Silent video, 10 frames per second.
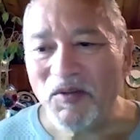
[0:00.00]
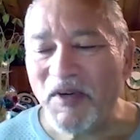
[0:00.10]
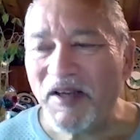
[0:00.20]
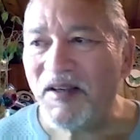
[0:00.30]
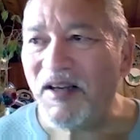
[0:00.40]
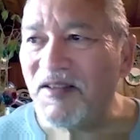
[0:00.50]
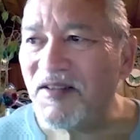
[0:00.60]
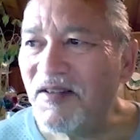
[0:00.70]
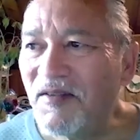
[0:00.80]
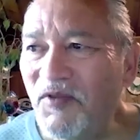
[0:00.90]
my
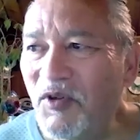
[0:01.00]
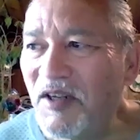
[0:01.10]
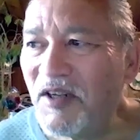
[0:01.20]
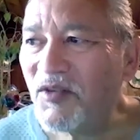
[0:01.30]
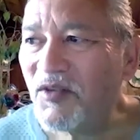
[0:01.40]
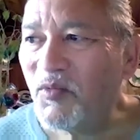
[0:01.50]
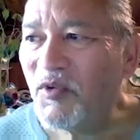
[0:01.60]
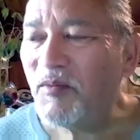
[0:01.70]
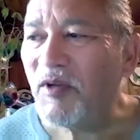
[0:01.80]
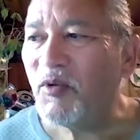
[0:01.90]
cousin a few days to
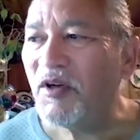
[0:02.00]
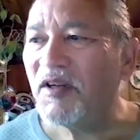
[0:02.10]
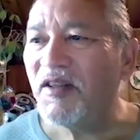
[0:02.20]
read my book,